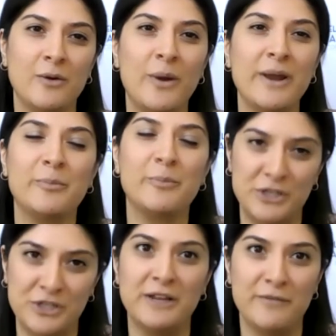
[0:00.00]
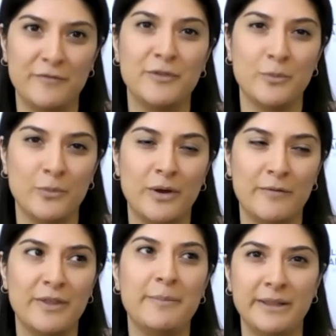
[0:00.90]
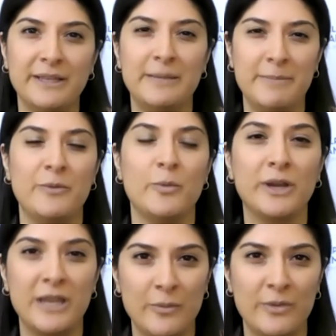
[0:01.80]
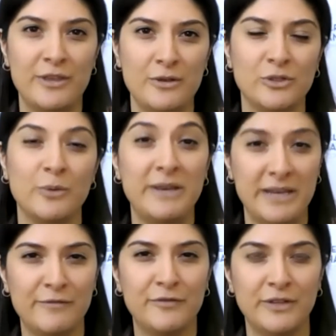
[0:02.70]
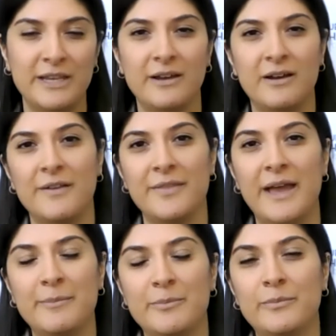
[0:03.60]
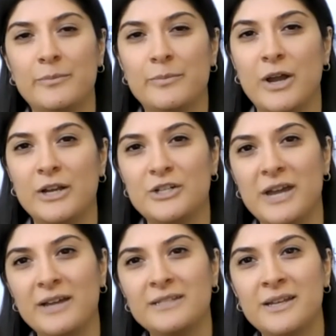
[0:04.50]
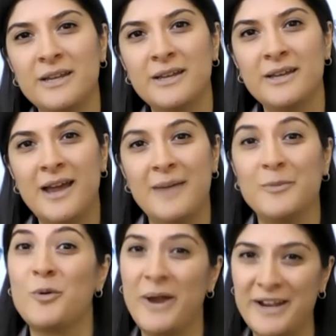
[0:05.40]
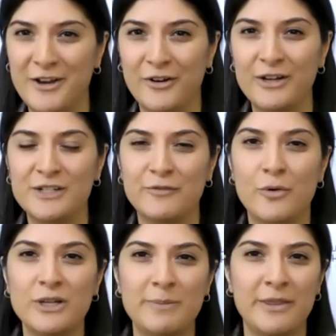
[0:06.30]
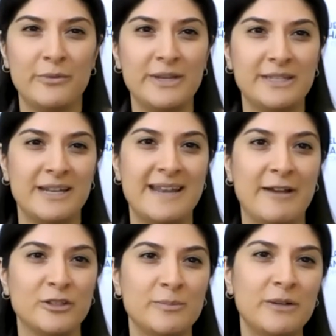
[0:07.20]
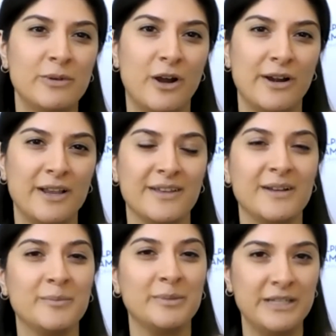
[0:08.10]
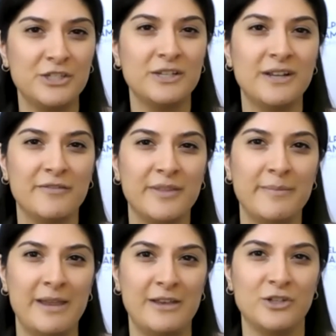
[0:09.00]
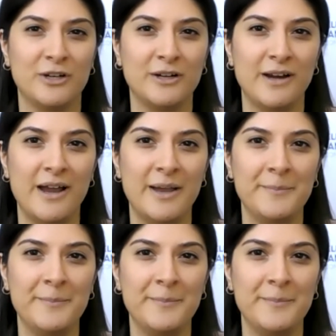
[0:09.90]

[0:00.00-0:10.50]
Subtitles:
quite appreciative of the ability to be working with you so meaningfully on that project. Quite encouraged, of course, by the recent announcement regarding the completion of the major